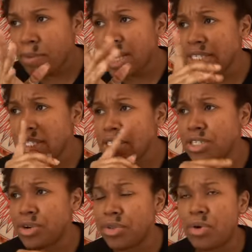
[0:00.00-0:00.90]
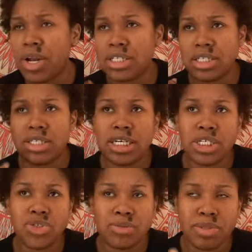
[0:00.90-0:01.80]
Pisces, they're known as a
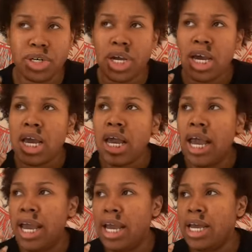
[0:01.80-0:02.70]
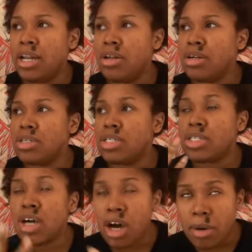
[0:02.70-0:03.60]
daydreamer. And
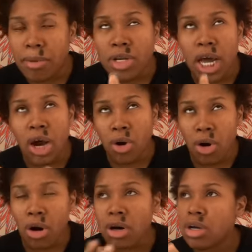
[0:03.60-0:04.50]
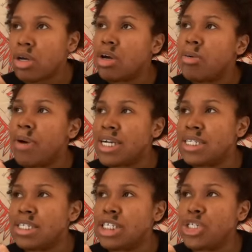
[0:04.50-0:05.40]
some, not all,
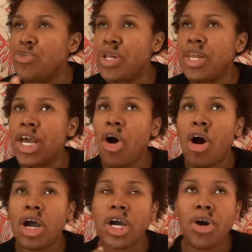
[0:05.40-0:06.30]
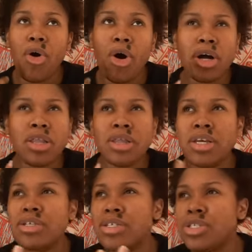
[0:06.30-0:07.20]
Pisces, when they are on
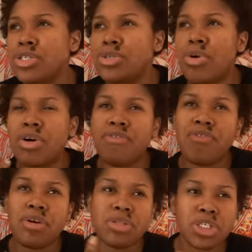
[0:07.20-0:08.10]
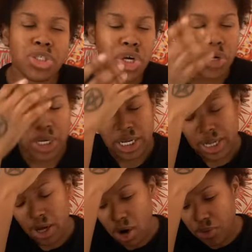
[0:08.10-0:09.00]
this, you know, confusing journey
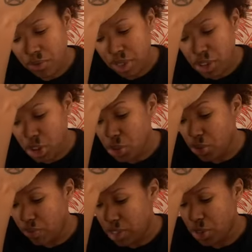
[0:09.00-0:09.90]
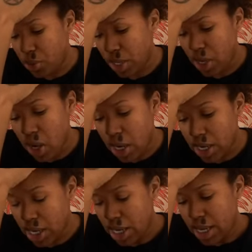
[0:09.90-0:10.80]
and they aren't really sure what's going
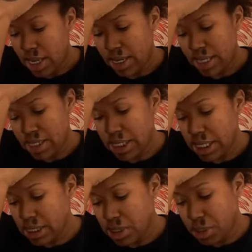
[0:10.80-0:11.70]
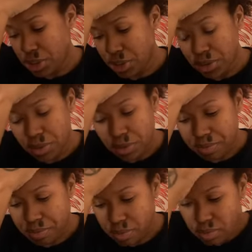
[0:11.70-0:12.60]
on, they tend to